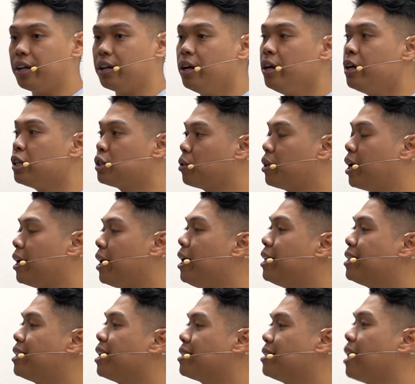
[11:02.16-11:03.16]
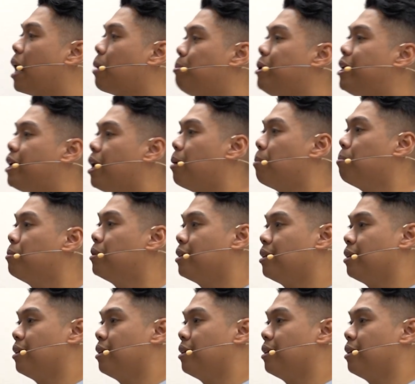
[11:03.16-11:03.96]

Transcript: it so that it does not become